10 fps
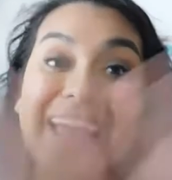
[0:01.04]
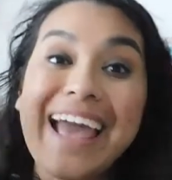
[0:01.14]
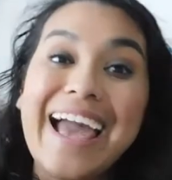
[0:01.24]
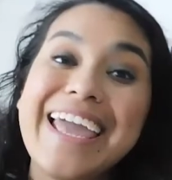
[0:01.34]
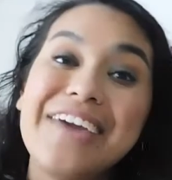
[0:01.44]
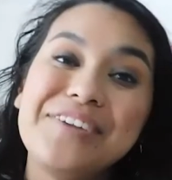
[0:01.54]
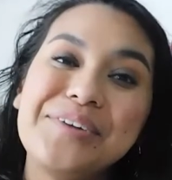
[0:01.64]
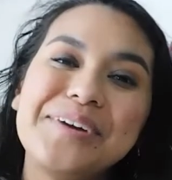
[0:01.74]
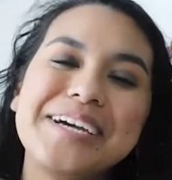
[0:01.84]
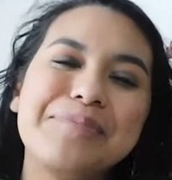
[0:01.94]
Hi
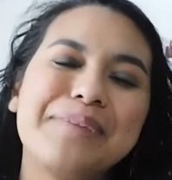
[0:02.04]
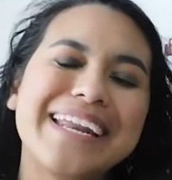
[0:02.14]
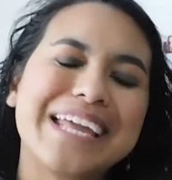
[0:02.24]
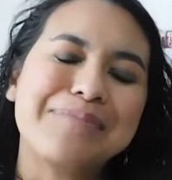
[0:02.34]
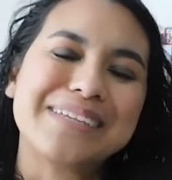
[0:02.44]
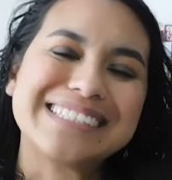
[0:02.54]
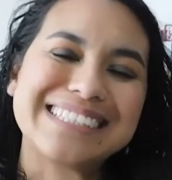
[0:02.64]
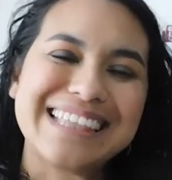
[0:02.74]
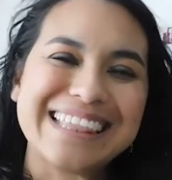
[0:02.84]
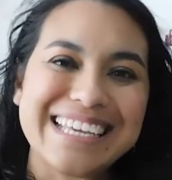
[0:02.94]
everyone, my name is
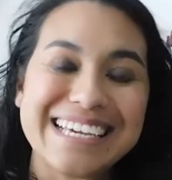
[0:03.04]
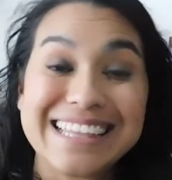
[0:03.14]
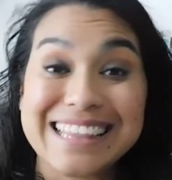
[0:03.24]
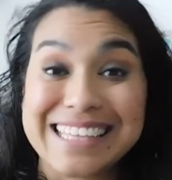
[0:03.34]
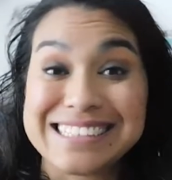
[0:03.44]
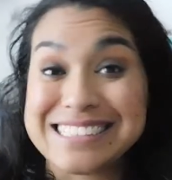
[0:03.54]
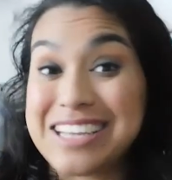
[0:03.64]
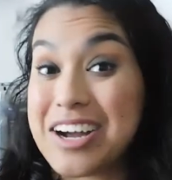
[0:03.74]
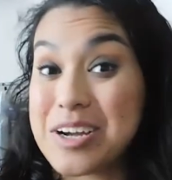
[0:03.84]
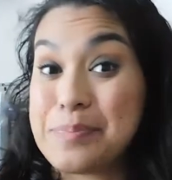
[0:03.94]
Cynthia. Let's
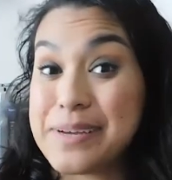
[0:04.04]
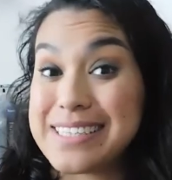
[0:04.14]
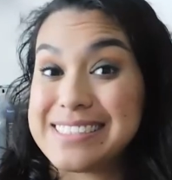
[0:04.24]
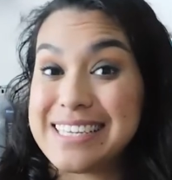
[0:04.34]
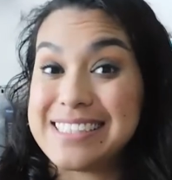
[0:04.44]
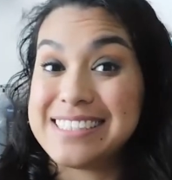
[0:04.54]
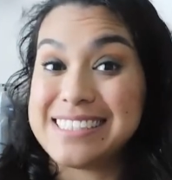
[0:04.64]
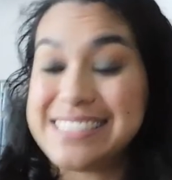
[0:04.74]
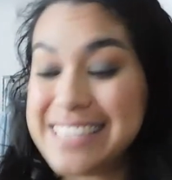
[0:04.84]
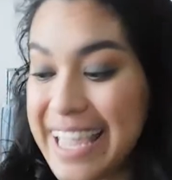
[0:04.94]
talk books. And
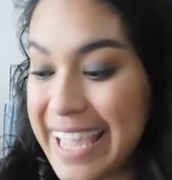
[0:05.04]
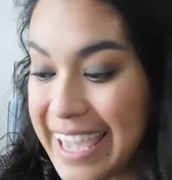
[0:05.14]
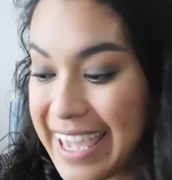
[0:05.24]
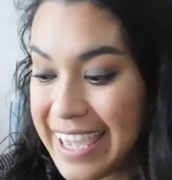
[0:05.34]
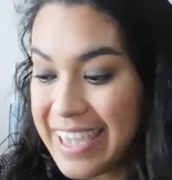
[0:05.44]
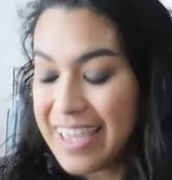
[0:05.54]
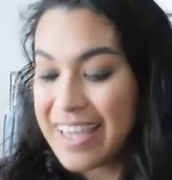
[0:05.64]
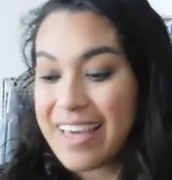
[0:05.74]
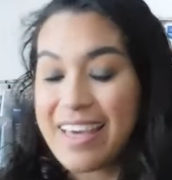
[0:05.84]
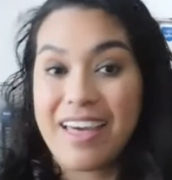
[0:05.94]
today
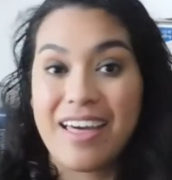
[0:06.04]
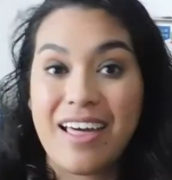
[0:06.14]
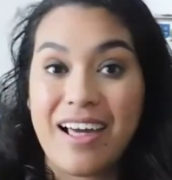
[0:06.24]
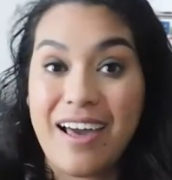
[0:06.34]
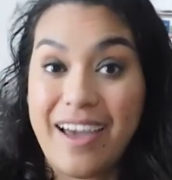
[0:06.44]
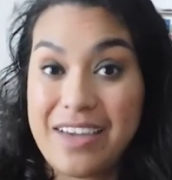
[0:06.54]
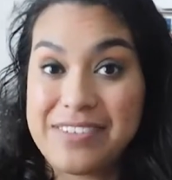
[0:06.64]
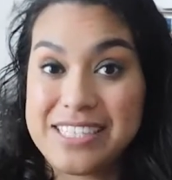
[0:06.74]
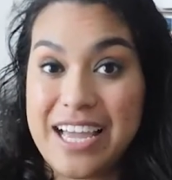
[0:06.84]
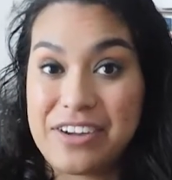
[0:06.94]
I have
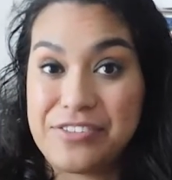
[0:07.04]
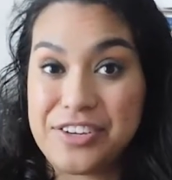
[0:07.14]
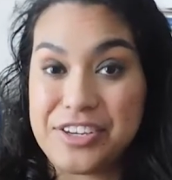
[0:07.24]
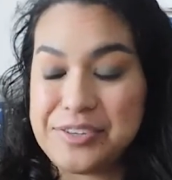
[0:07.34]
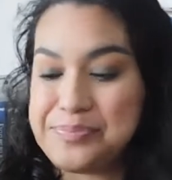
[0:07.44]
a tag for you.